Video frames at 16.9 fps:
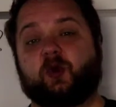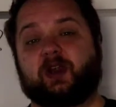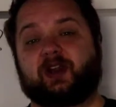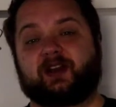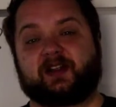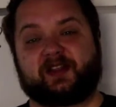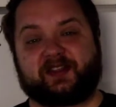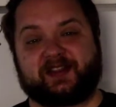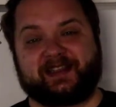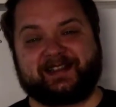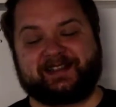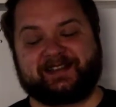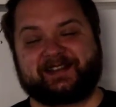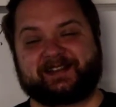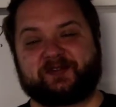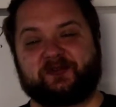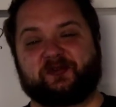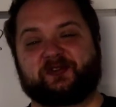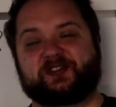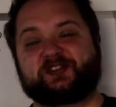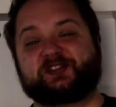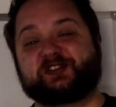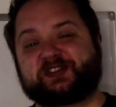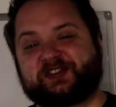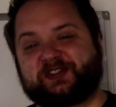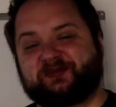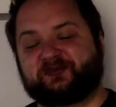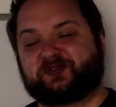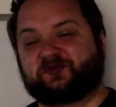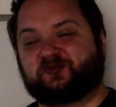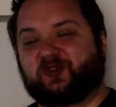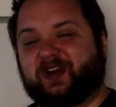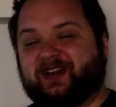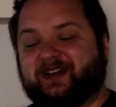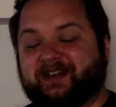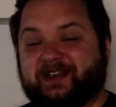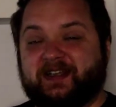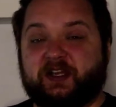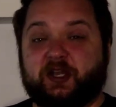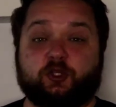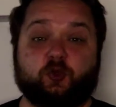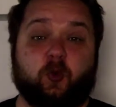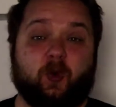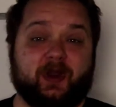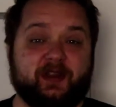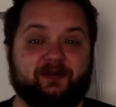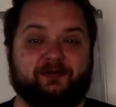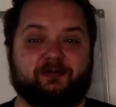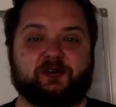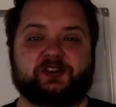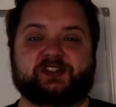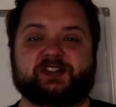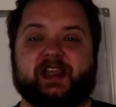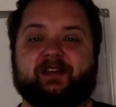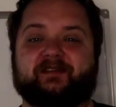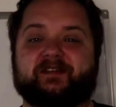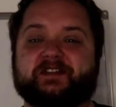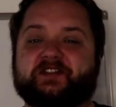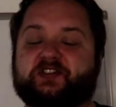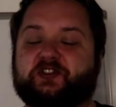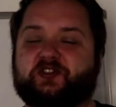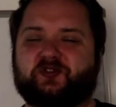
where things or systems run 24/7,